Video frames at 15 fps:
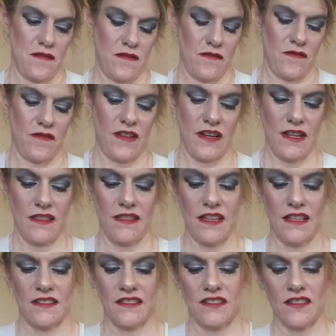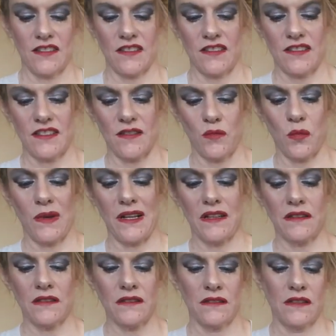If anything starts to
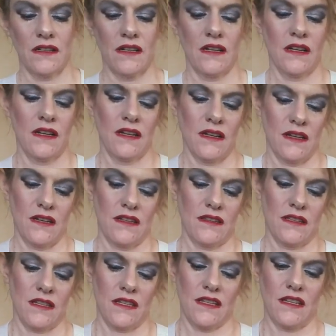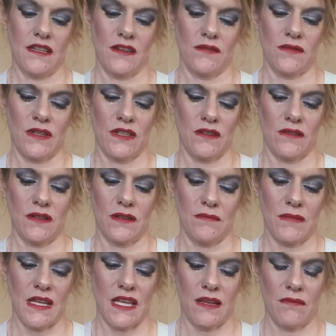wiggle and you need to redo it,
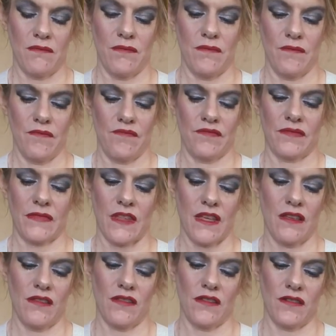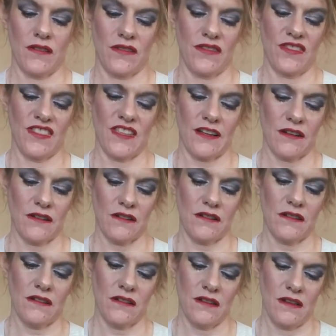make it either
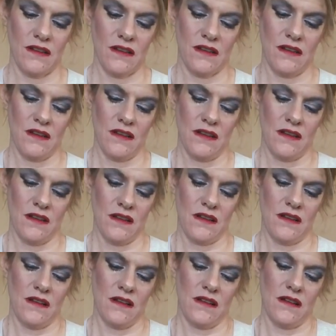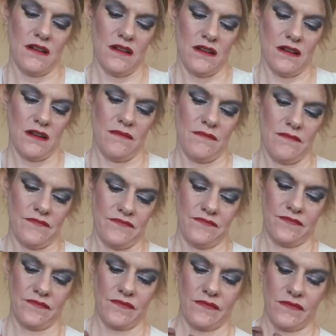thicker,
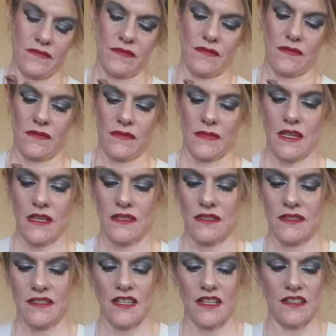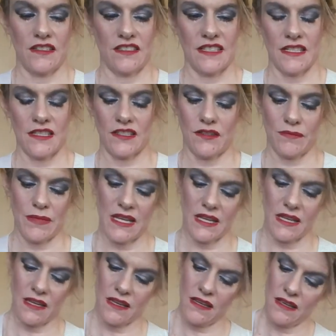because it's not the size of your
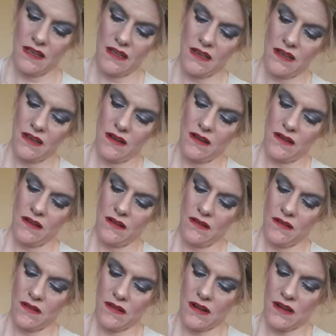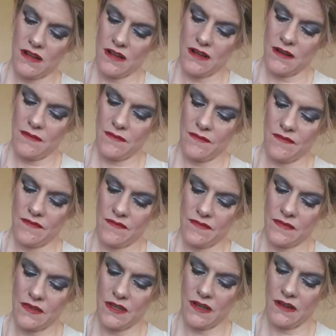pinky, or
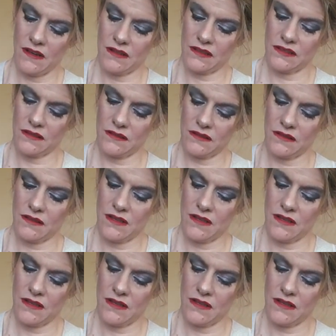also